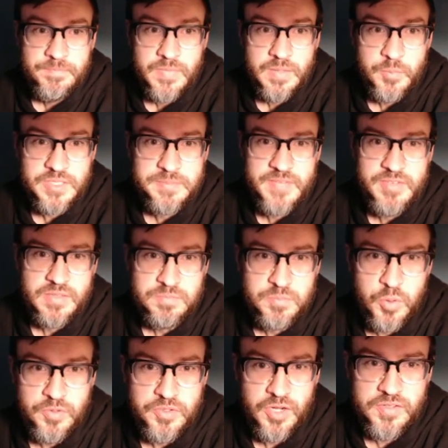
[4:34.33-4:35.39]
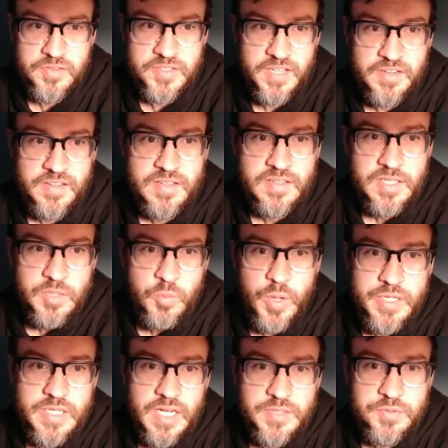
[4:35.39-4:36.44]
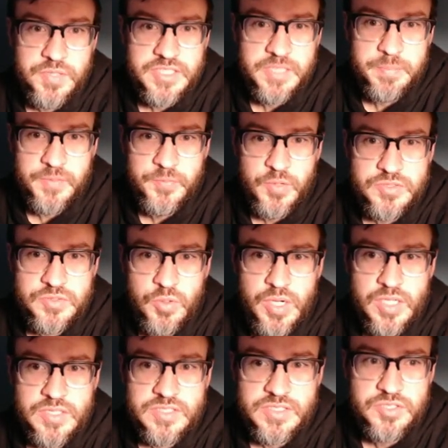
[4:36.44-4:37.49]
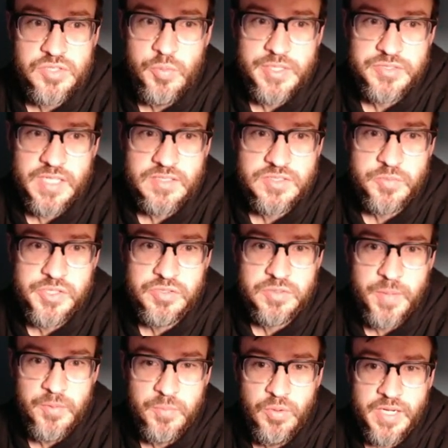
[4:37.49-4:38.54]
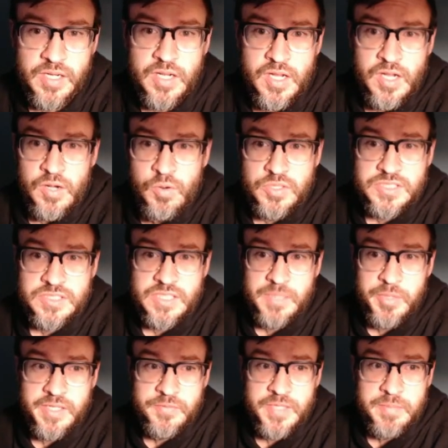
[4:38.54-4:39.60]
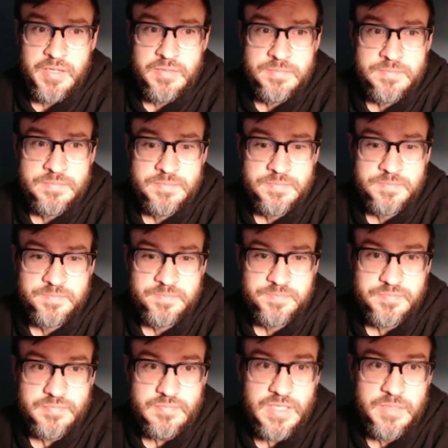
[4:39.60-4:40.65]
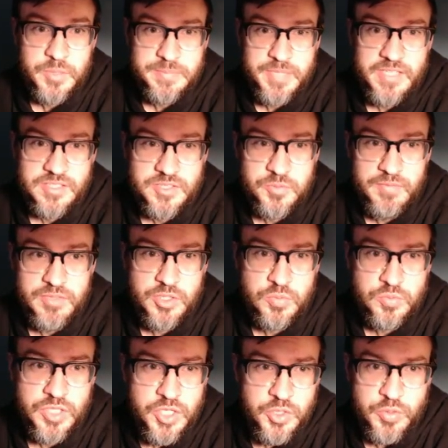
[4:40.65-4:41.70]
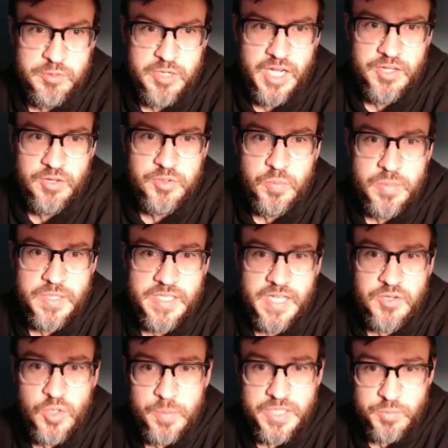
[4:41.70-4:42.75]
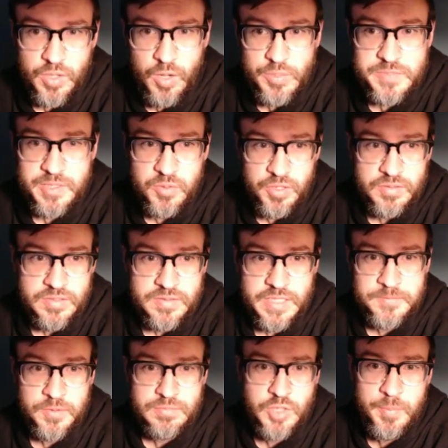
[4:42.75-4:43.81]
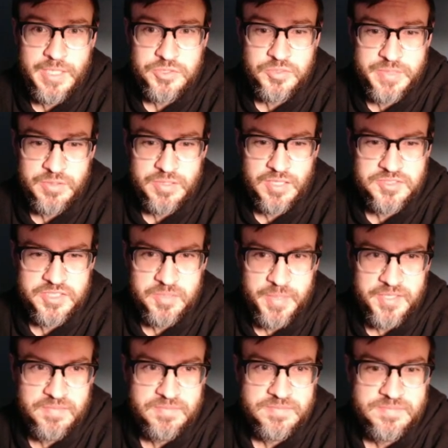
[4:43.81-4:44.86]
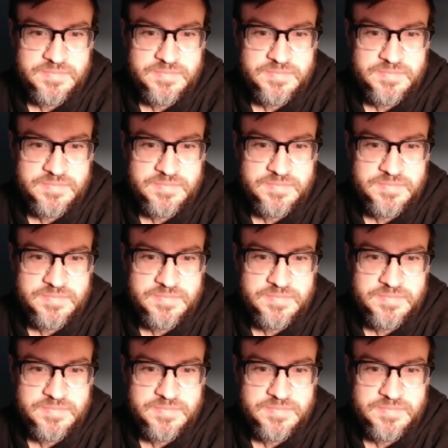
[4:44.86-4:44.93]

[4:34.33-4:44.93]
Precept 7. Mourn not the dead. When we die, do things get better for us or worse? There's no way to tell, so we shouldn't bother mourning. Or celebrating for that matter. Precept 8. Travel alone. You can rely on nobody, and nobody will always be loyal. Therefore, nobody should be your constant companion.